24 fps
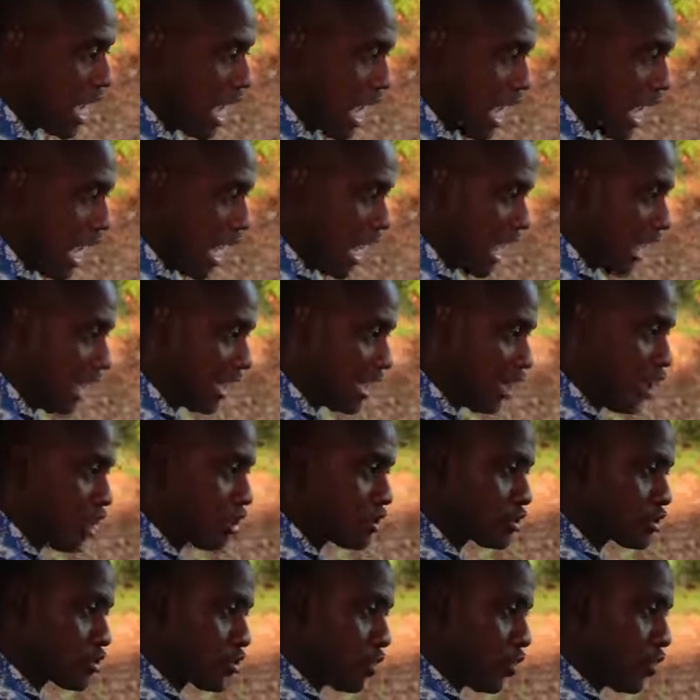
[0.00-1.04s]
and
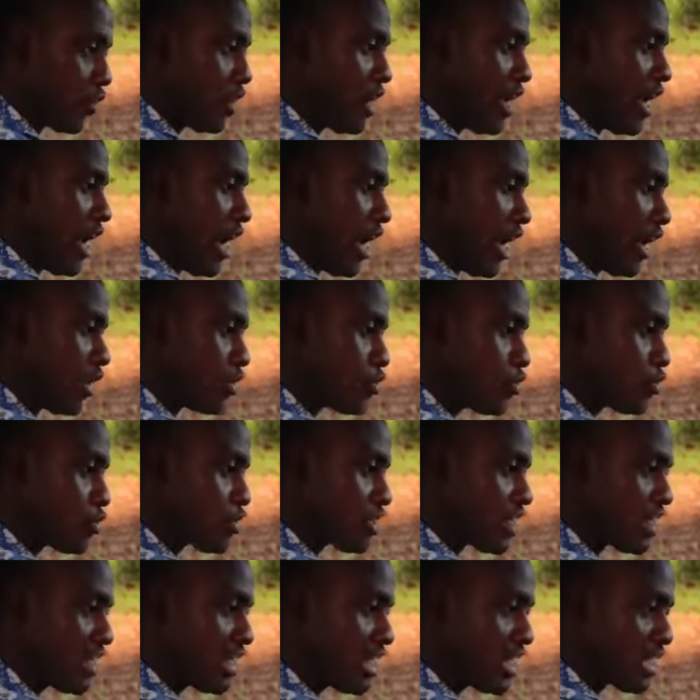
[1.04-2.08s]
also
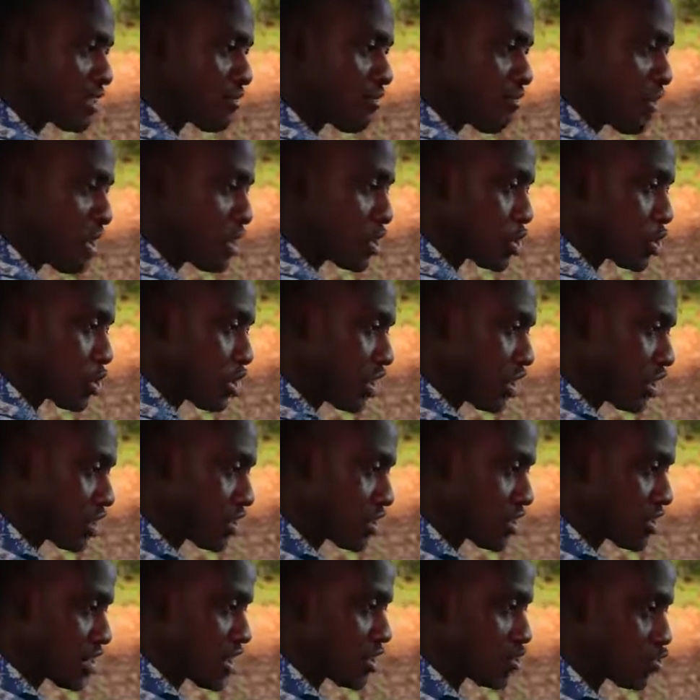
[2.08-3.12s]
using this function is